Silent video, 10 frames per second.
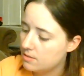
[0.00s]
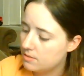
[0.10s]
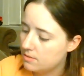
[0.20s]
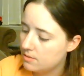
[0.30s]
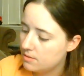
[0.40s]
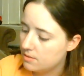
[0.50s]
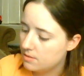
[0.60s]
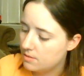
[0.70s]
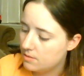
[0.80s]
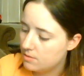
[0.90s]

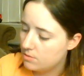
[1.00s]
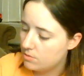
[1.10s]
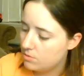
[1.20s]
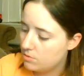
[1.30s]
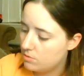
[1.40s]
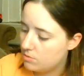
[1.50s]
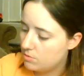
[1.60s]
No one is speaking in this clip.